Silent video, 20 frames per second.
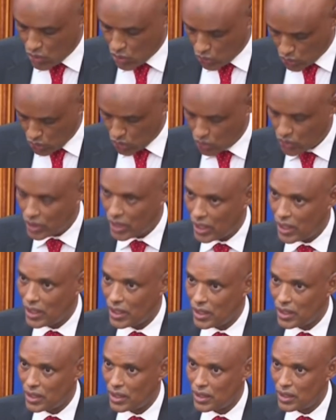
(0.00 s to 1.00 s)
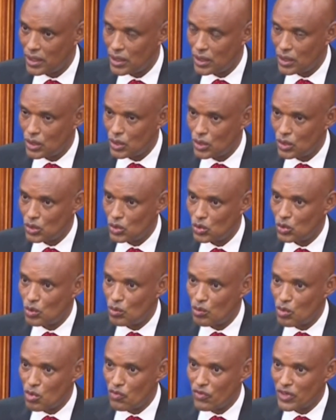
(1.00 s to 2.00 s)
order to
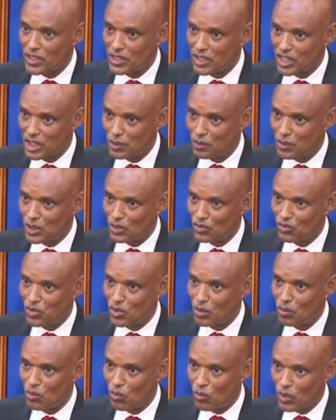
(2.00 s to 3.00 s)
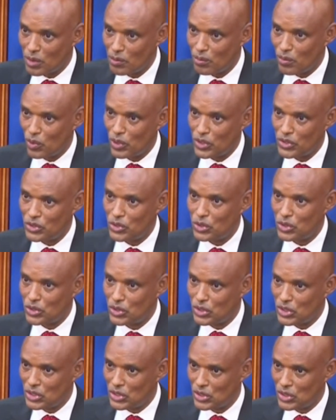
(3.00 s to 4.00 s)
move a suspect from one police
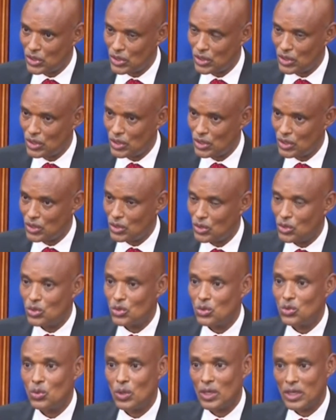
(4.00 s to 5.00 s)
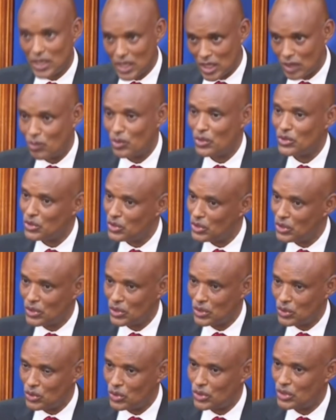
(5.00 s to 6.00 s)
jurisdiction to another police
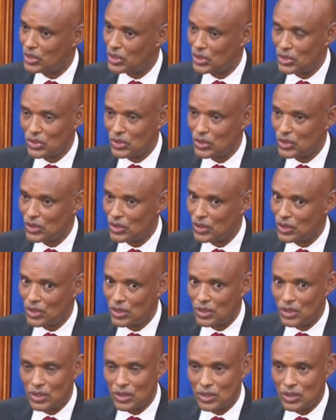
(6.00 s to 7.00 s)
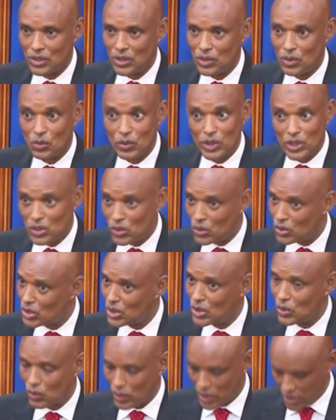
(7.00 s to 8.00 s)
jurisdiction. We don't
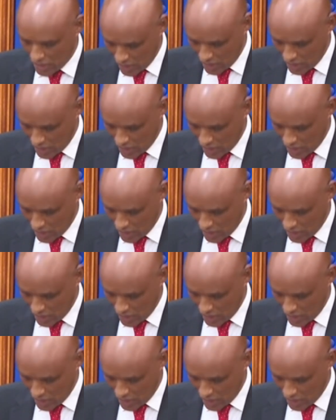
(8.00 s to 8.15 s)
require